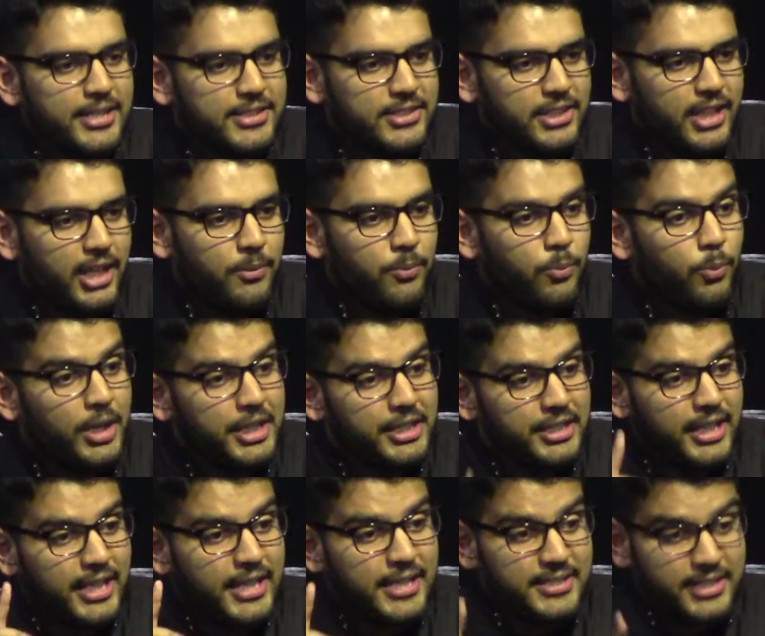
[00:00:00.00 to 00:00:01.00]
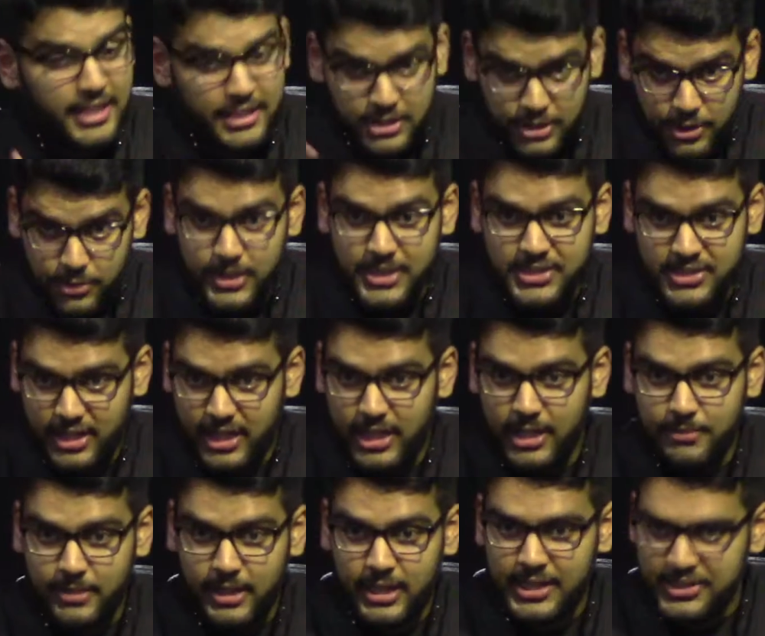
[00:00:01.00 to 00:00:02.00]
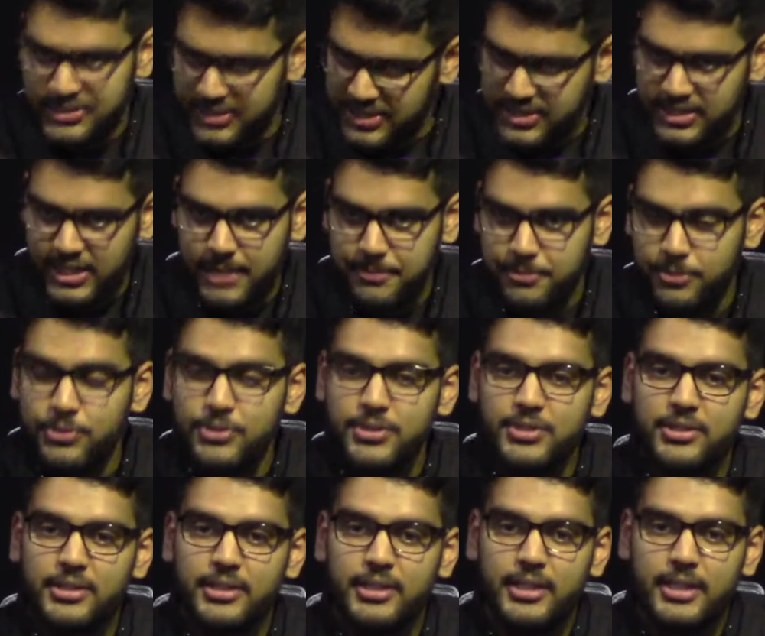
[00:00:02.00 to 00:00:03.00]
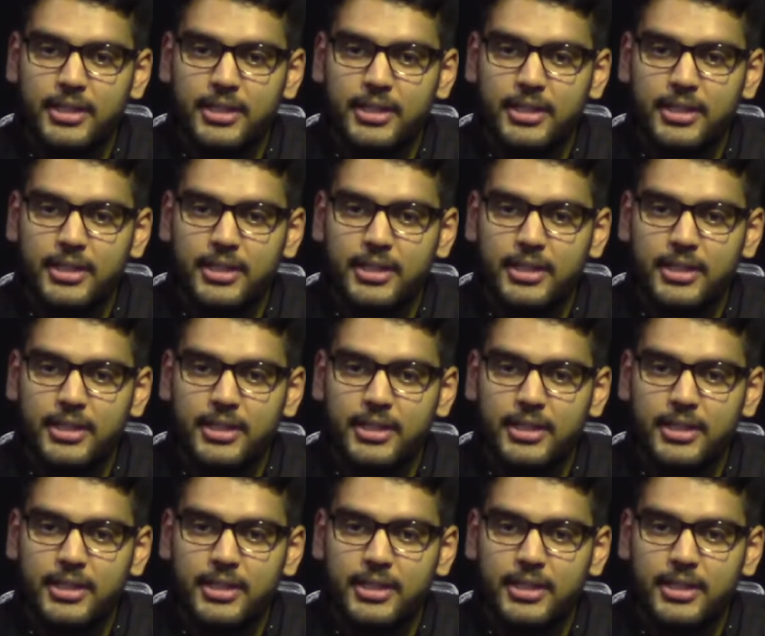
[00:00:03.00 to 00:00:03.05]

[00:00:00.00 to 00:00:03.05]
salam one day said to his Sahaba, his disciples,